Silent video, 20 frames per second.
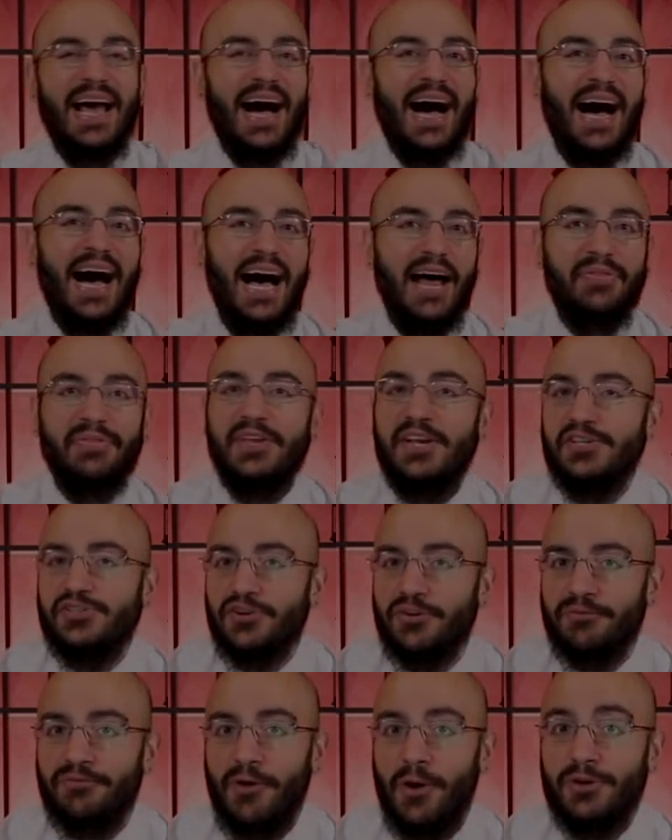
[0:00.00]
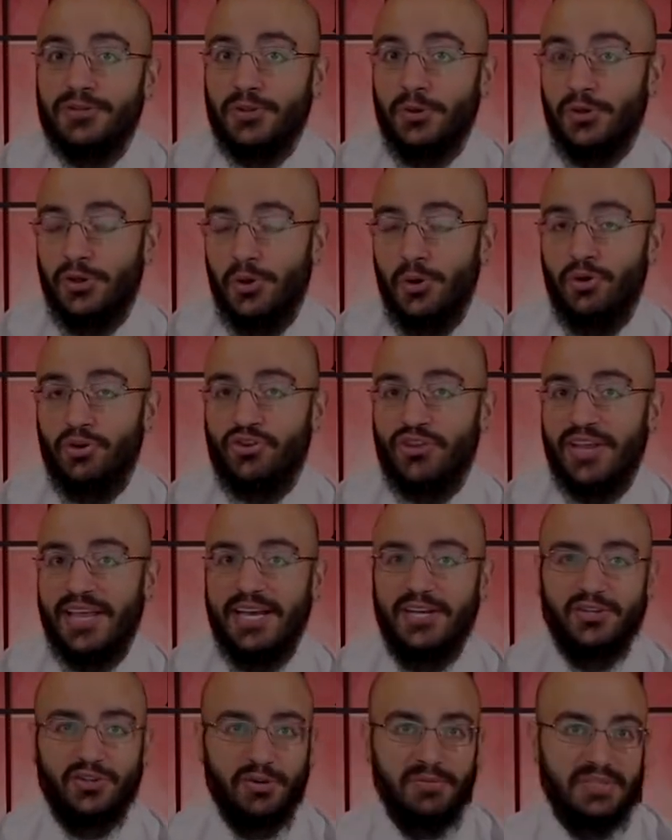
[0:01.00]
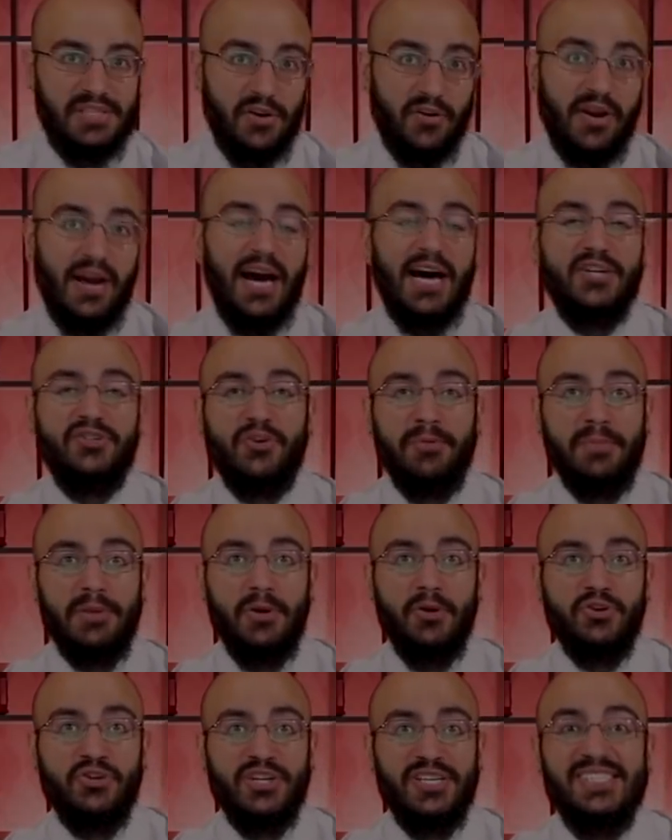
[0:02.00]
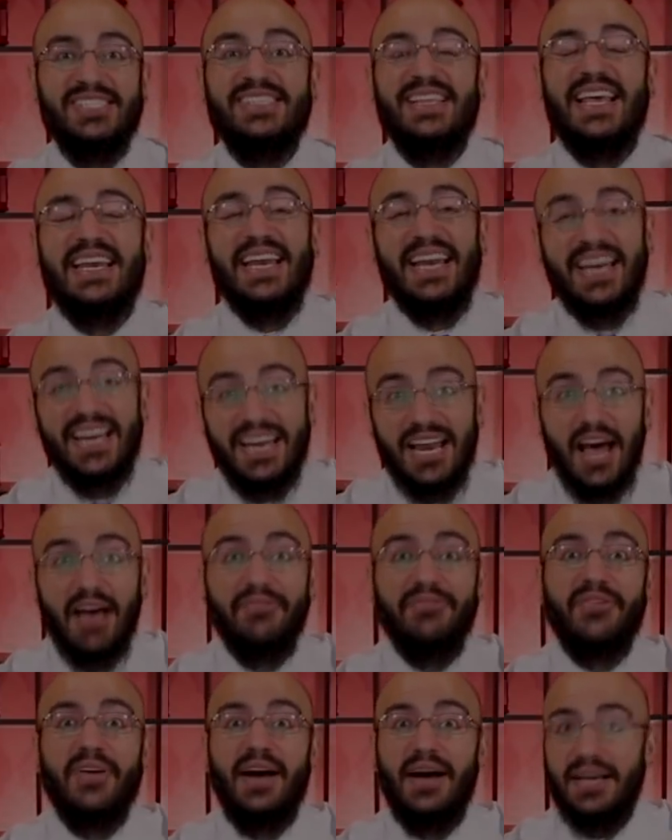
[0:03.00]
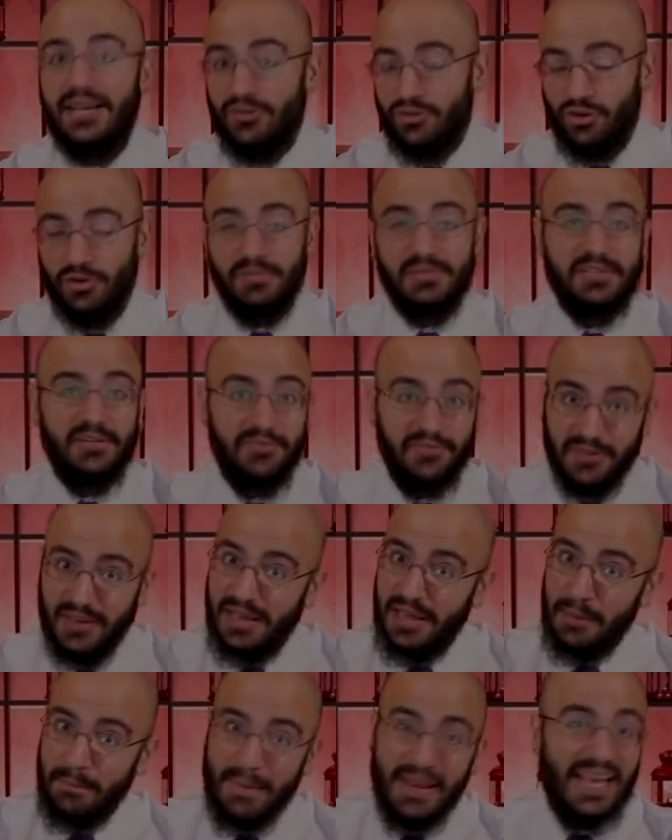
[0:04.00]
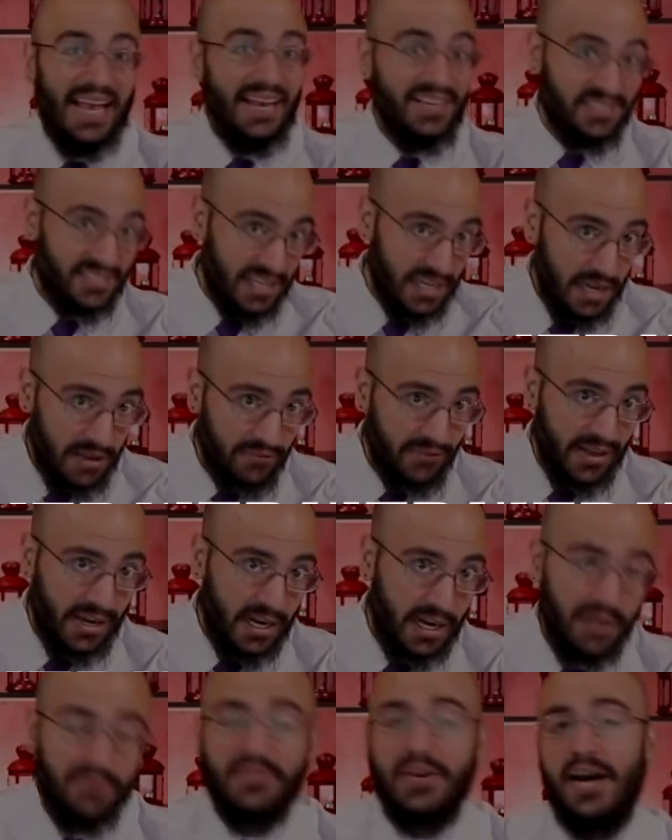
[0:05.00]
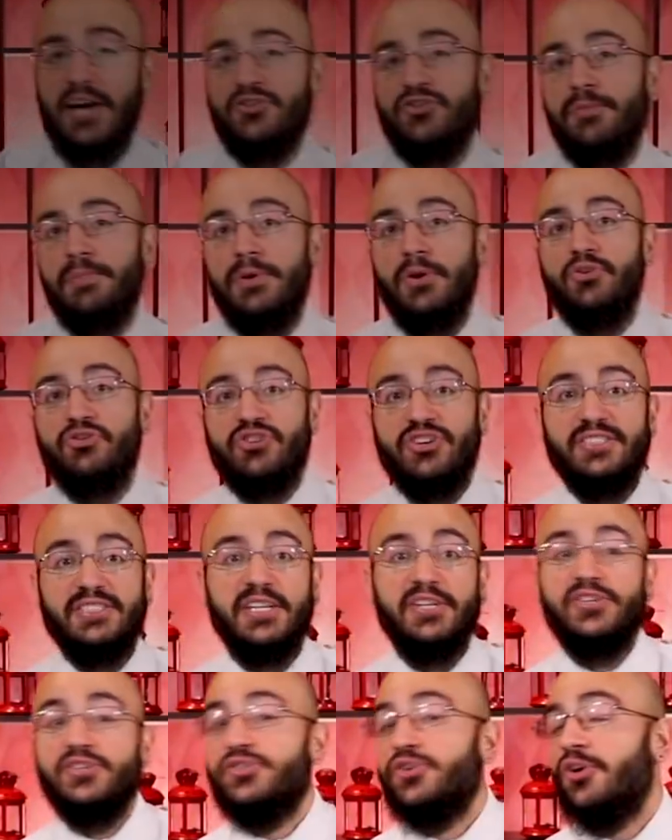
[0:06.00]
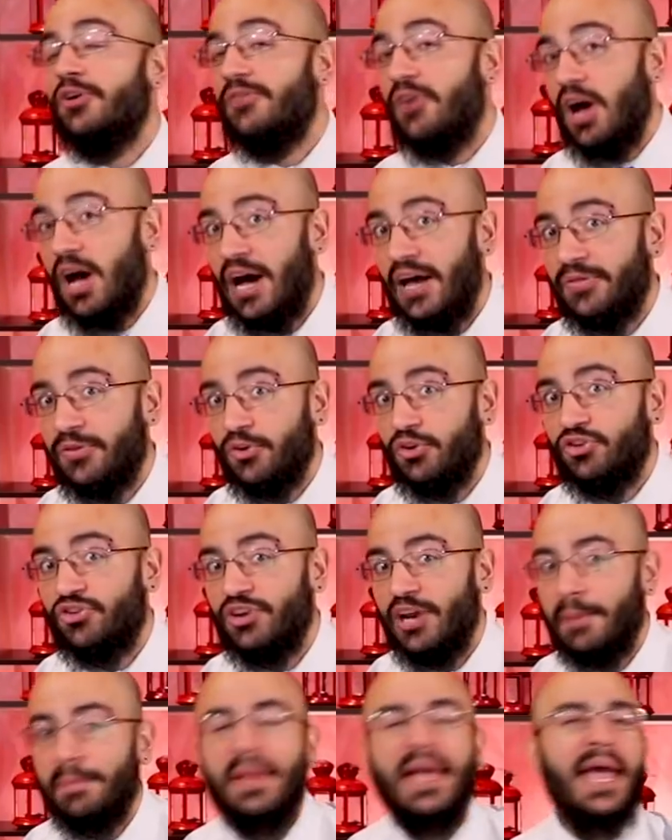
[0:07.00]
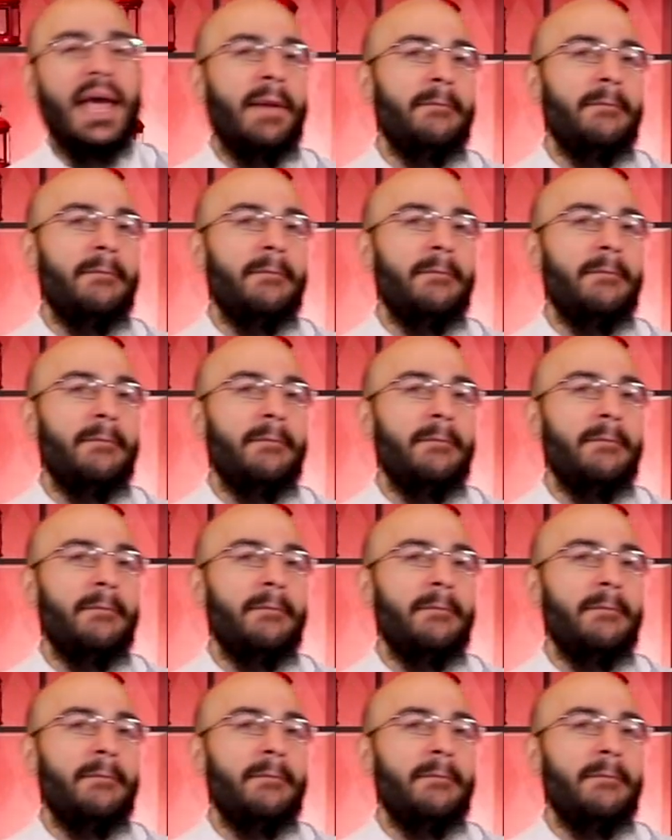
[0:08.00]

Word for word: Uh, these are folks who usually in terms of their contributions, they did enough in terms of making a significant enough contribution to deserve authorship,